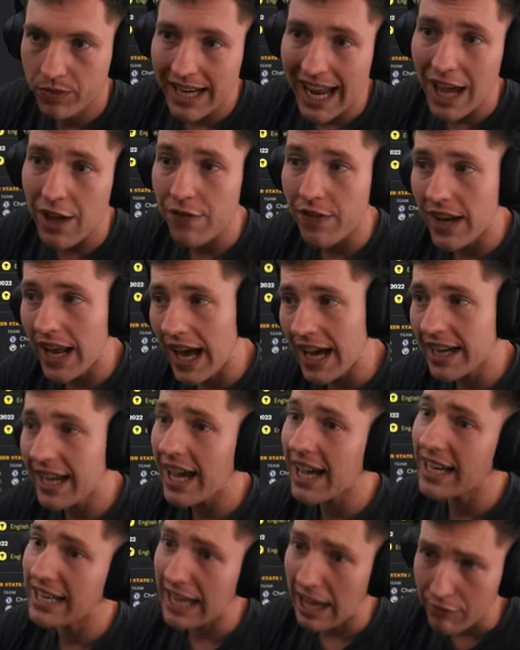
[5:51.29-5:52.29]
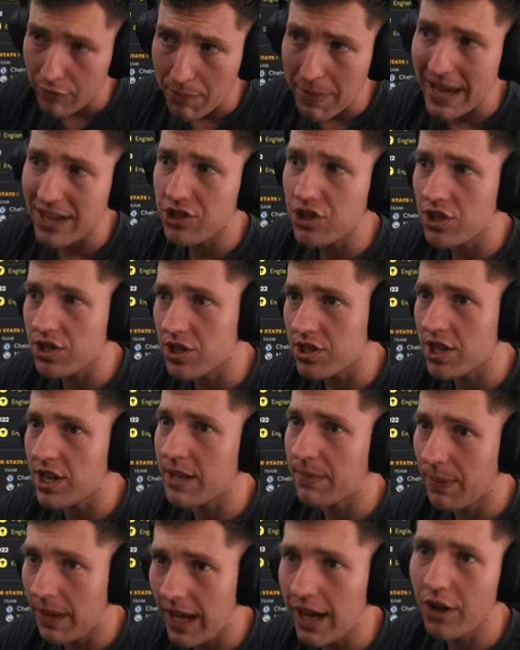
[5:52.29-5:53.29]
Nathan Ake, another Manchester
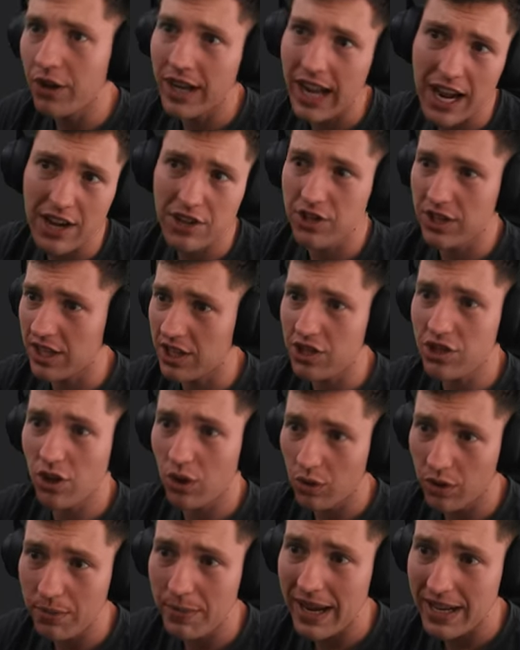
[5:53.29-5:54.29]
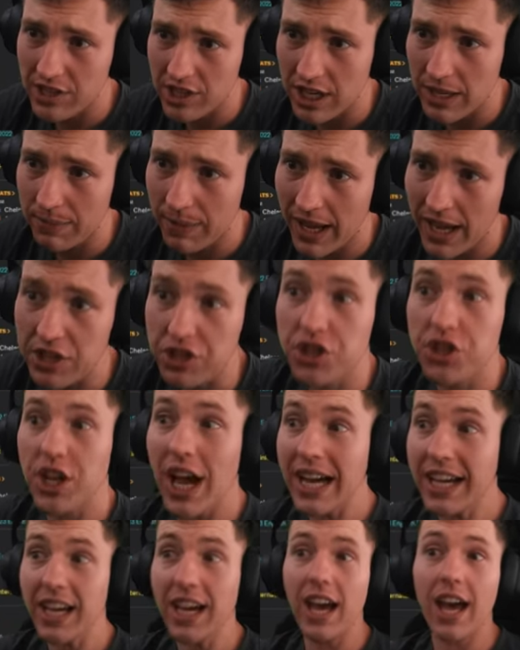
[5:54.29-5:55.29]
City player. Okay, so they just got all the Man City players.
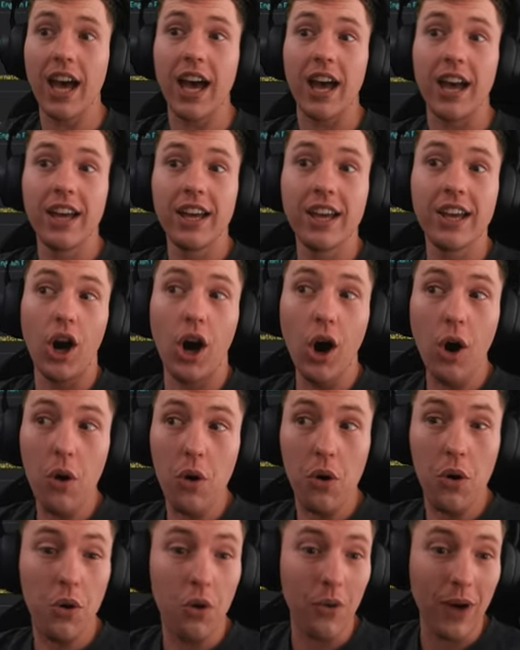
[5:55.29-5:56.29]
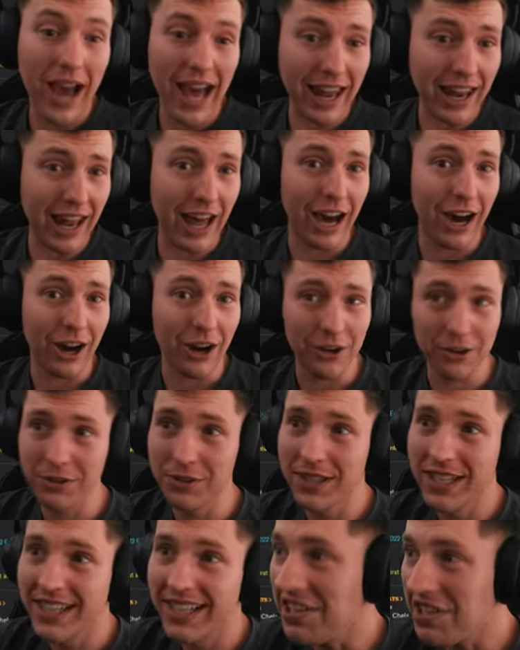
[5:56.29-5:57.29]
Saka! Oh,
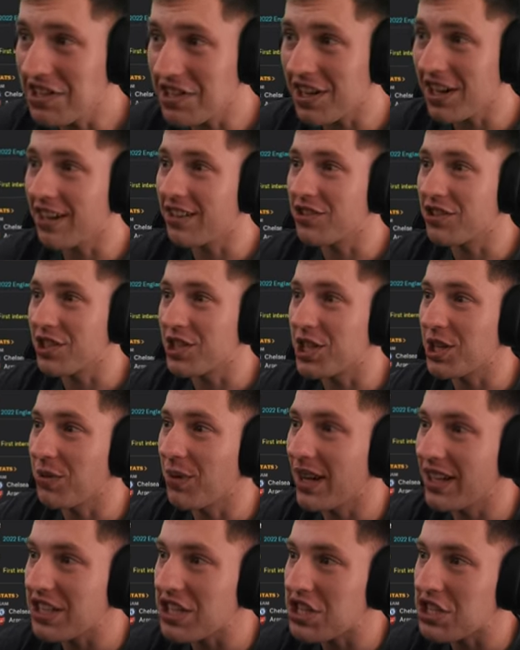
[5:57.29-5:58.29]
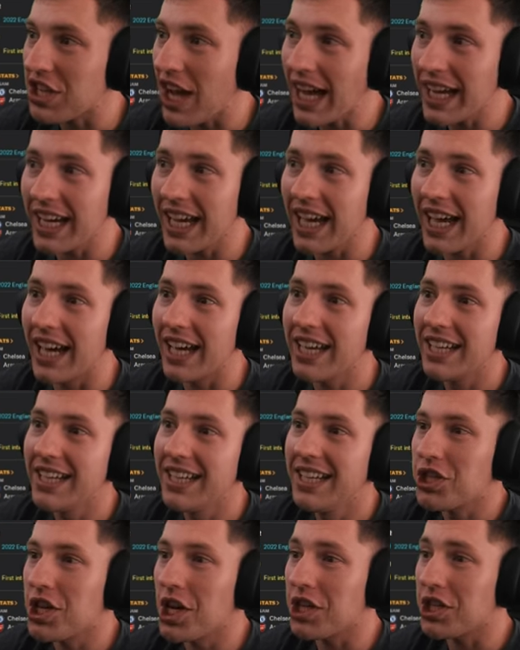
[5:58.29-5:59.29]
hello! This is an interesting one. Saka
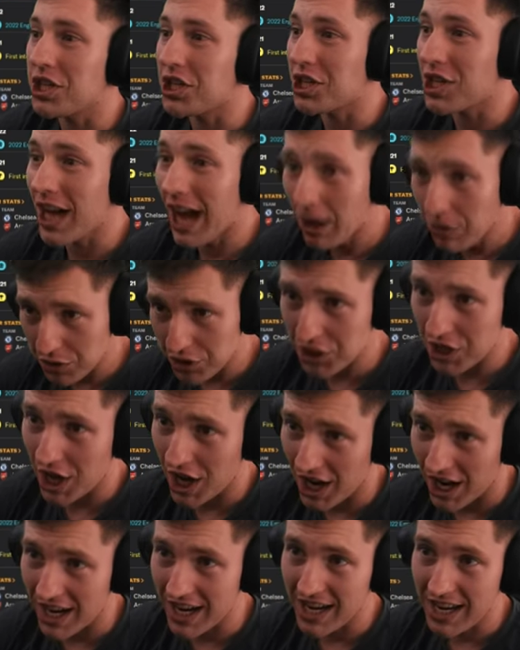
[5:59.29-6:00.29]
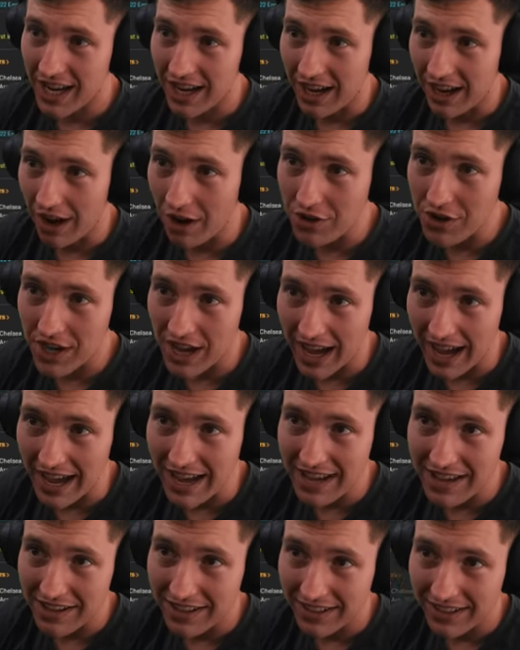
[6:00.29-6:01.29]
to Chelsea.
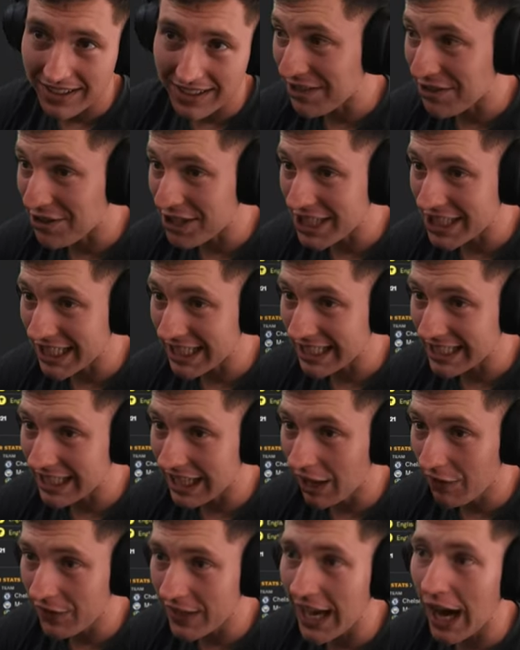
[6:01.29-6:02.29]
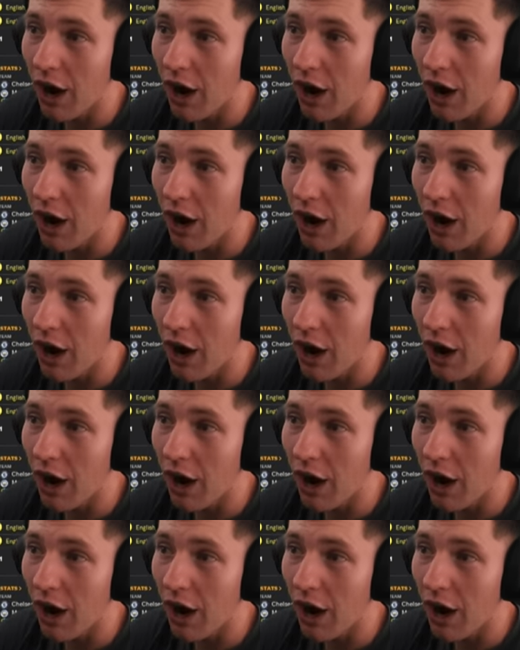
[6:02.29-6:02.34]
Okay, interesting stuff.